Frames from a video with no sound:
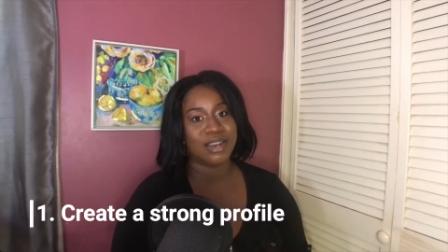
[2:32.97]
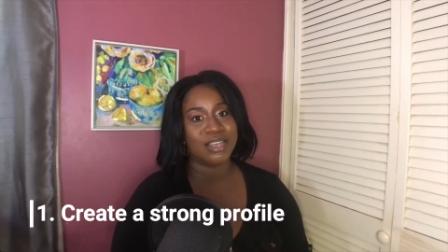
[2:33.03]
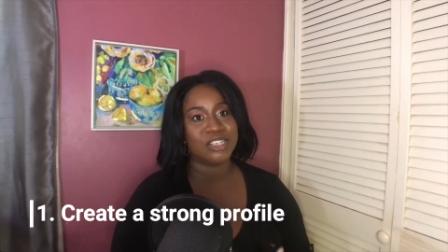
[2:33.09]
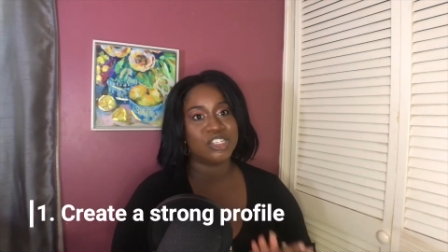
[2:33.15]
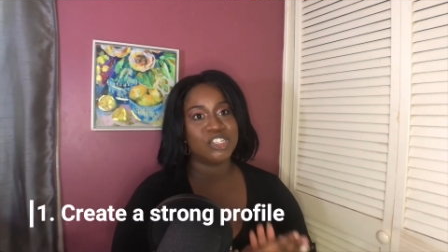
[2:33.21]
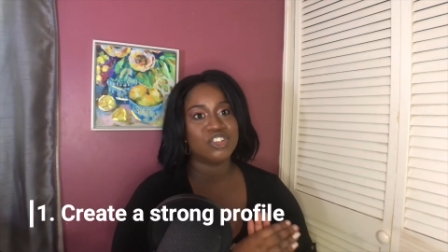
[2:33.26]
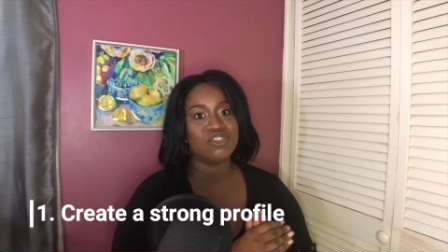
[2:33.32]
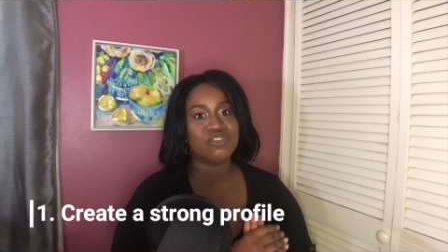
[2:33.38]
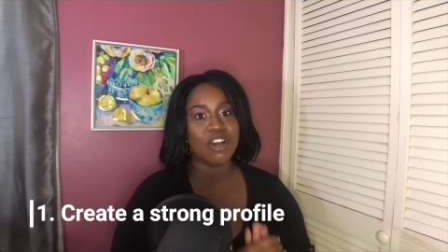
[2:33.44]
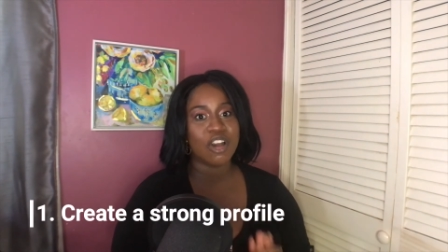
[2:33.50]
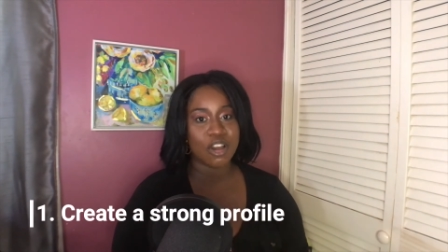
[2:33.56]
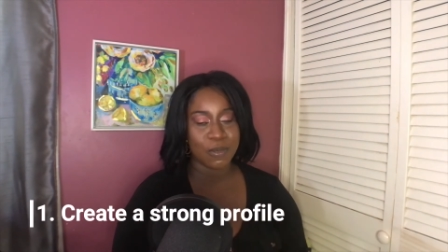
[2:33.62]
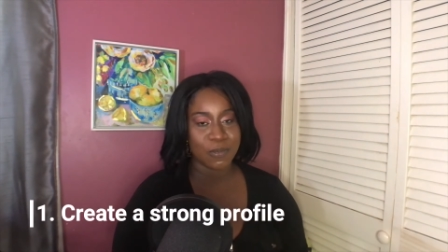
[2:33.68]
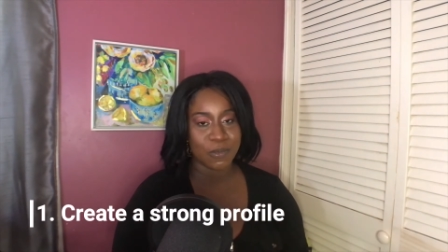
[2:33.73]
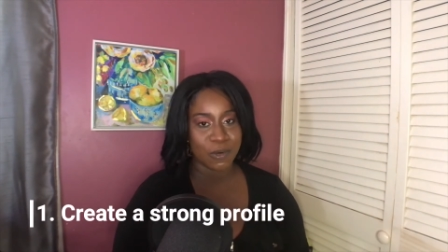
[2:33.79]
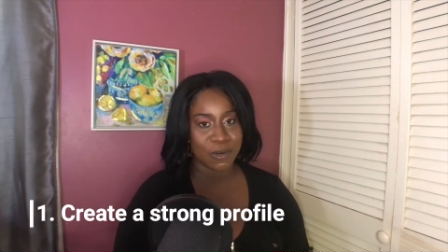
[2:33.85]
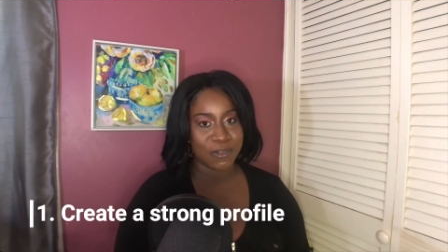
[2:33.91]
A strong
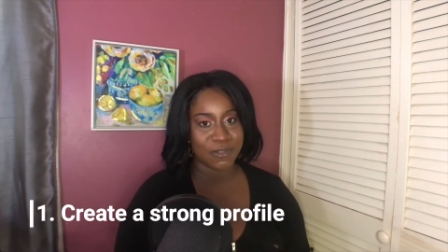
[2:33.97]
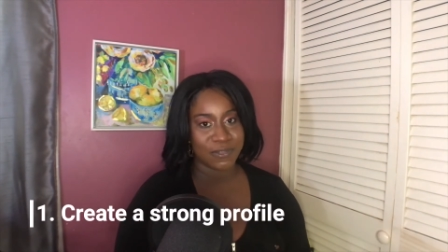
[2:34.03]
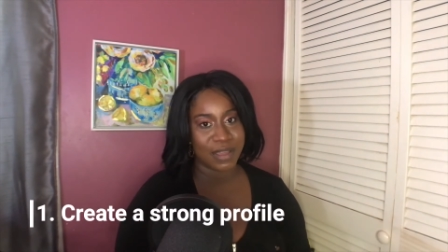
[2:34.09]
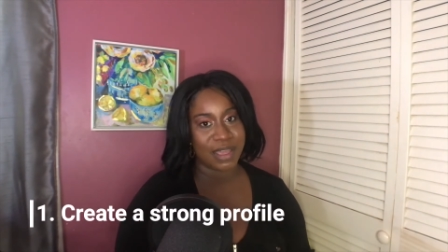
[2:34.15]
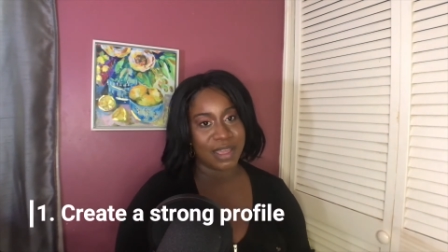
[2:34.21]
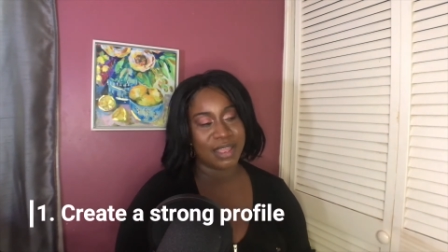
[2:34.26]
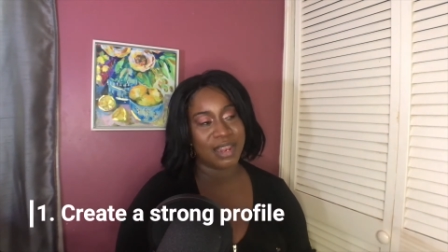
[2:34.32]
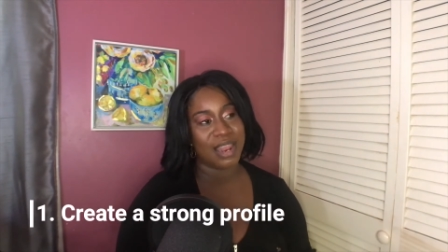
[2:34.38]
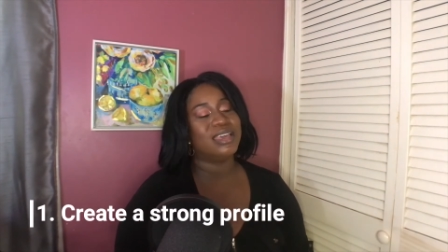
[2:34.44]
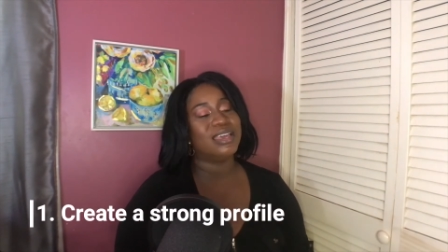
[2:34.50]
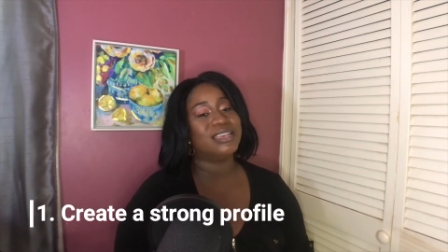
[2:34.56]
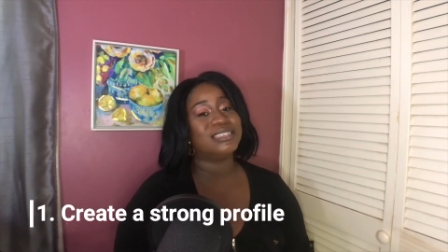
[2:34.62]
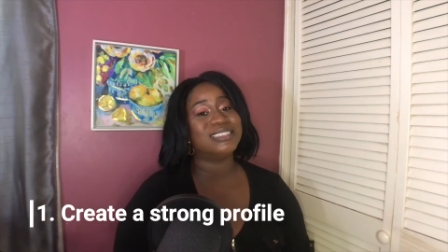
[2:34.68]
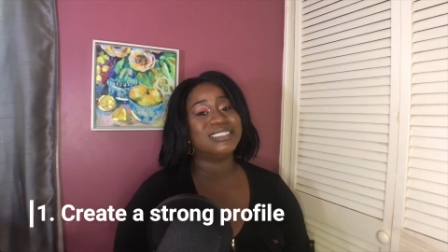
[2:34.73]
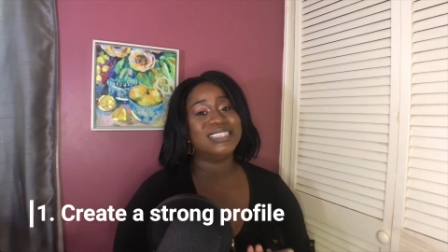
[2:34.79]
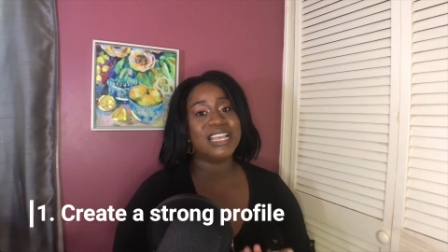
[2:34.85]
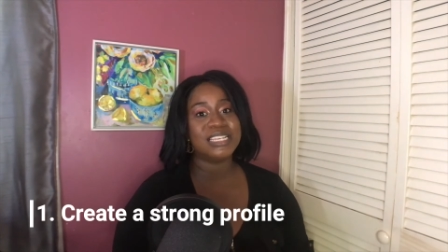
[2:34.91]
profile
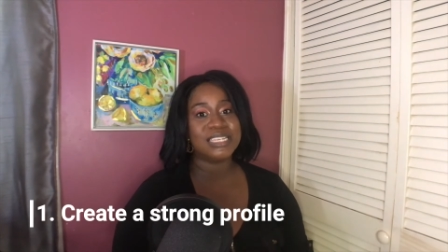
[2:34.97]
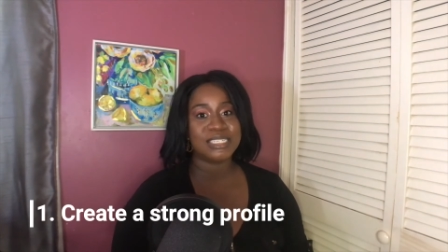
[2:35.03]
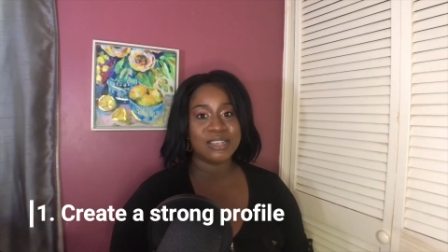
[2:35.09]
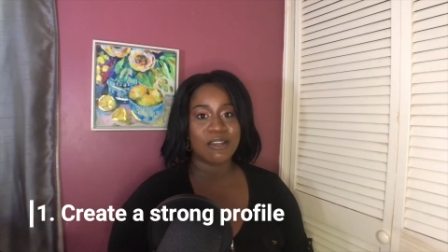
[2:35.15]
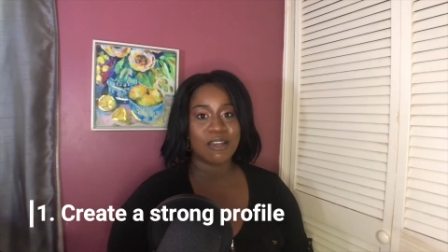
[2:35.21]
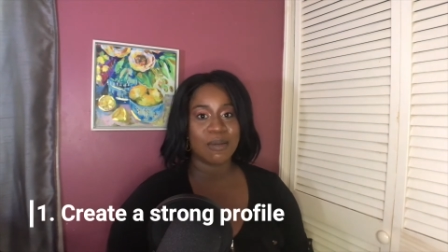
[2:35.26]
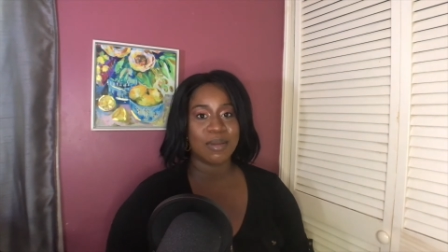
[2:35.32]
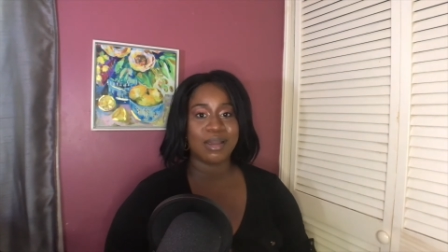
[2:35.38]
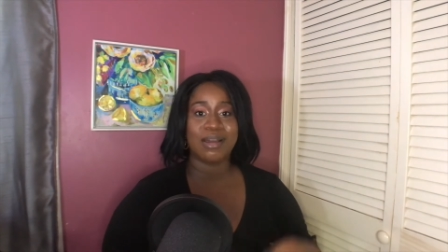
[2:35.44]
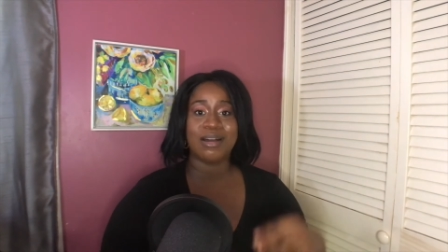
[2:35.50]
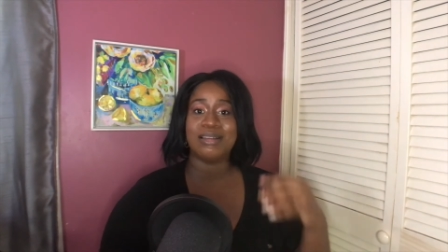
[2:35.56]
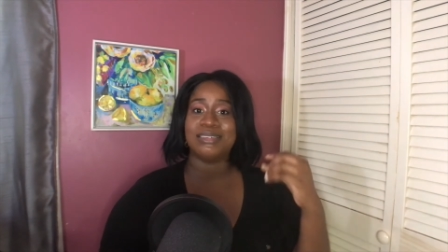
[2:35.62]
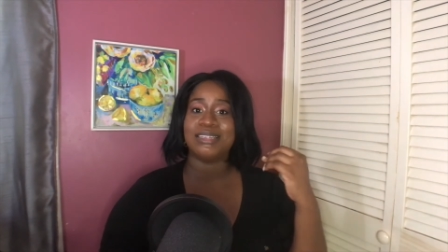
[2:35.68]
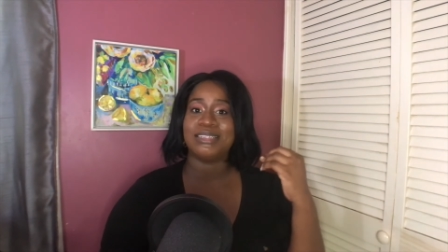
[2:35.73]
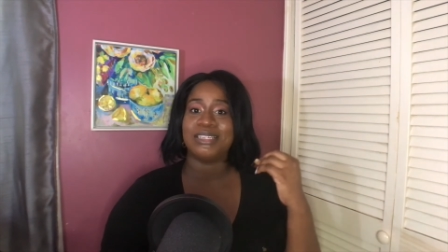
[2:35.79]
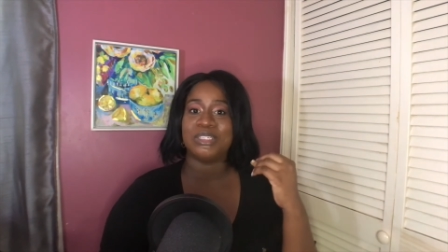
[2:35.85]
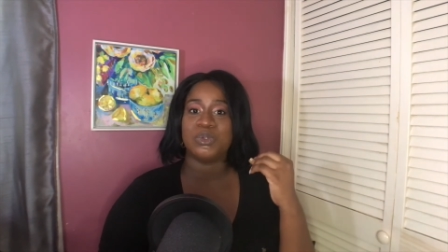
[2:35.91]
is necessary because
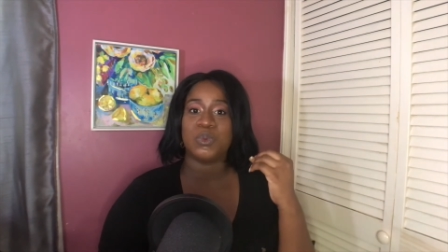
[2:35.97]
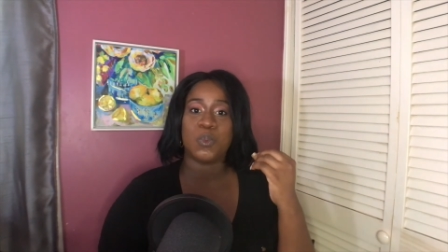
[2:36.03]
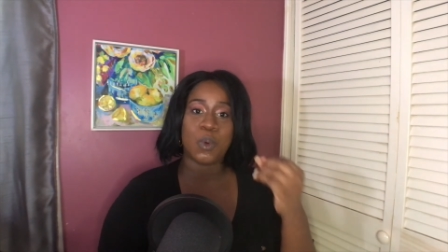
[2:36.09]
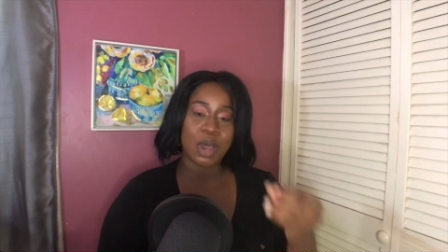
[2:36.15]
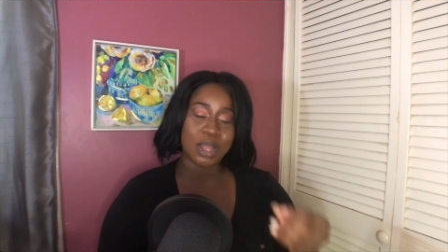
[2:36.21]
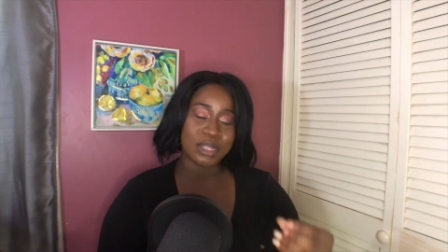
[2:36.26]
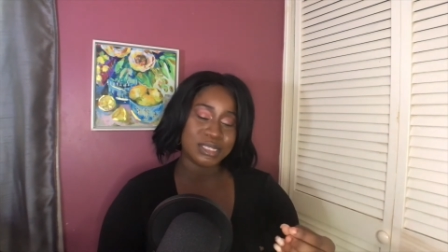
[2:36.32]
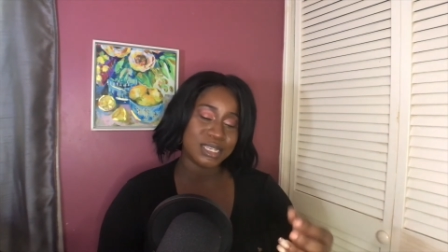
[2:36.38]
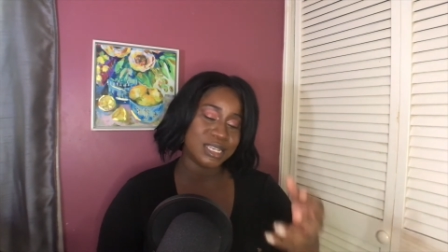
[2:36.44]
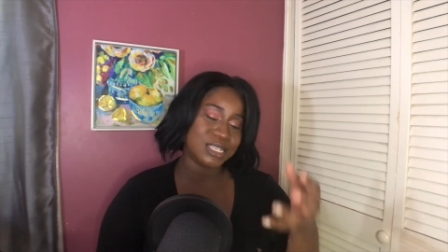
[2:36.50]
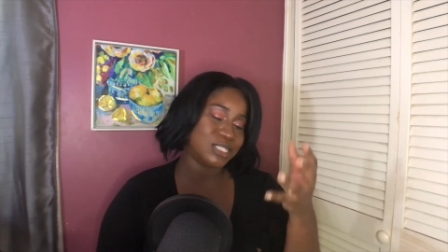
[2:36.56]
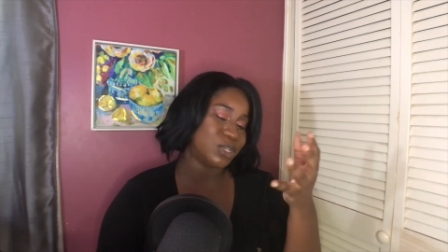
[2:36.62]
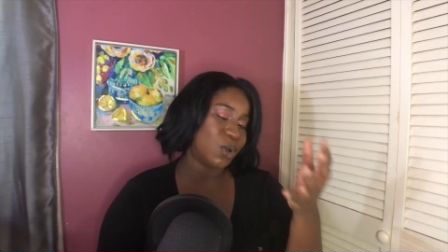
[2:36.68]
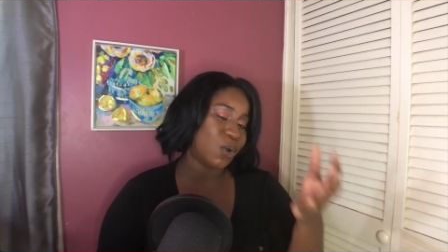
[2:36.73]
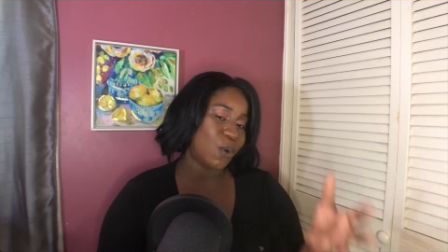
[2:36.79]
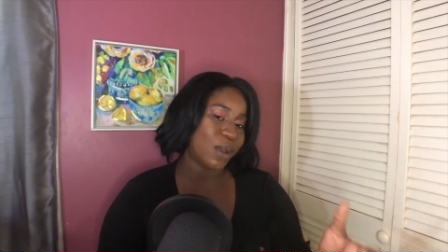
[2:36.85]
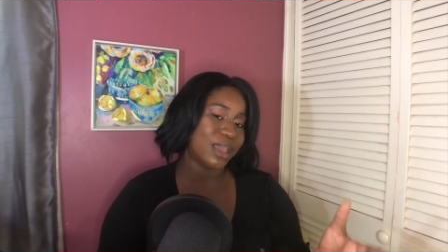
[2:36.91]
it is what is
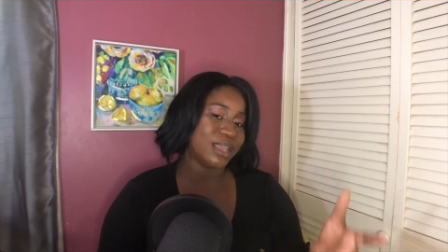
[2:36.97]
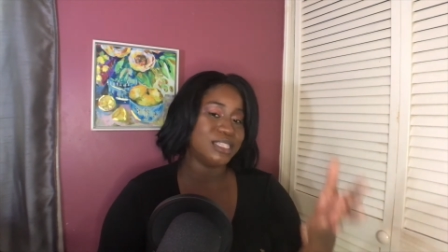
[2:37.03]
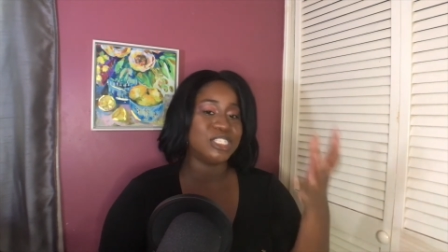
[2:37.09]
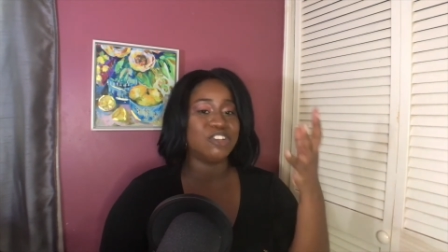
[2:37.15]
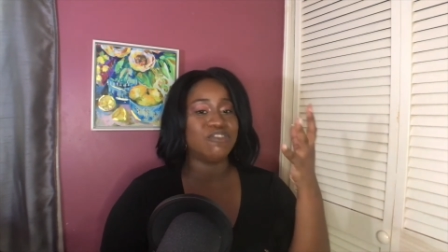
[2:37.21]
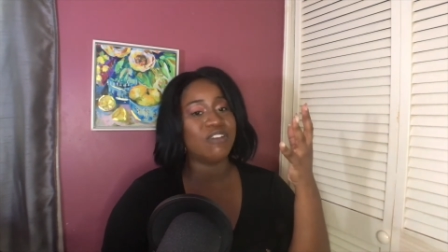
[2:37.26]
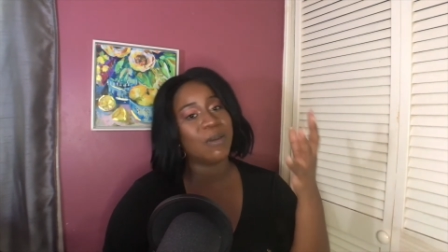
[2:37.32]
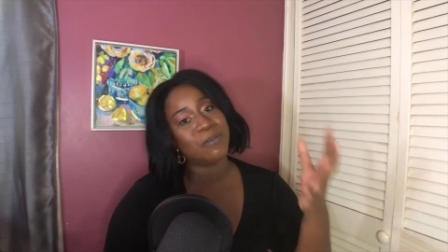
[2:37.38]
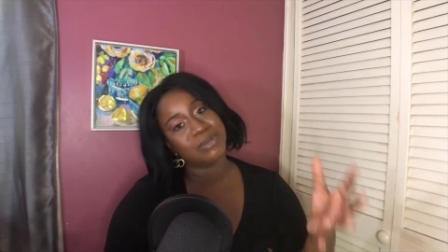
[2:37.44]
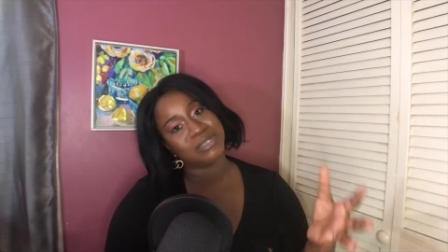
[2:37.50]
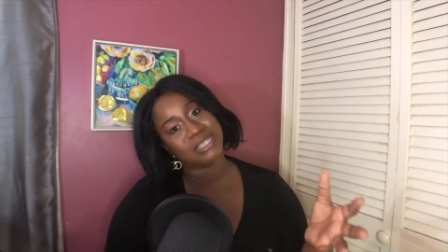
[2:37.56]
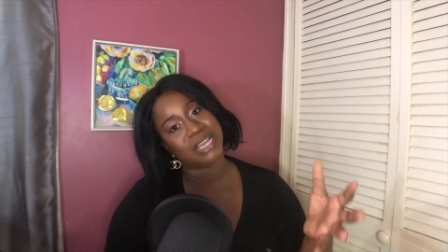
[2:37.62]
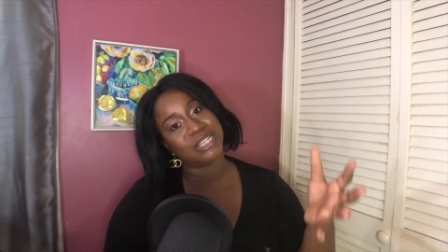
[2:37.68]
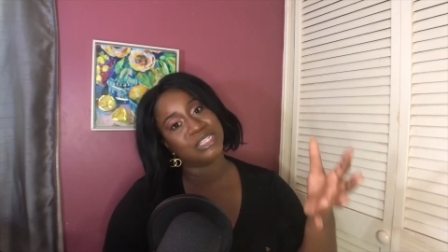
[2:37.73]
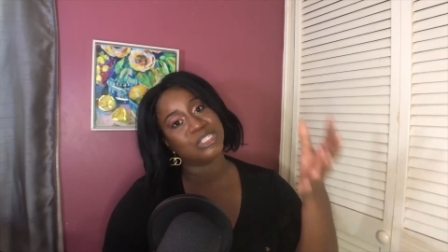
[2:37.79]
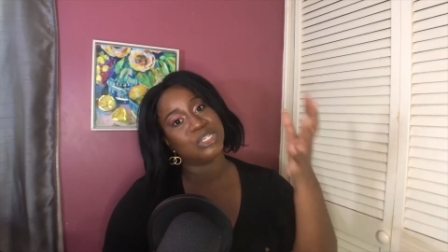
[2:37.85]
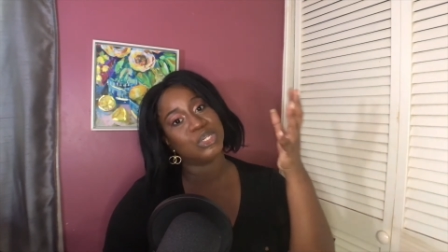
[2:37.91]
going to represent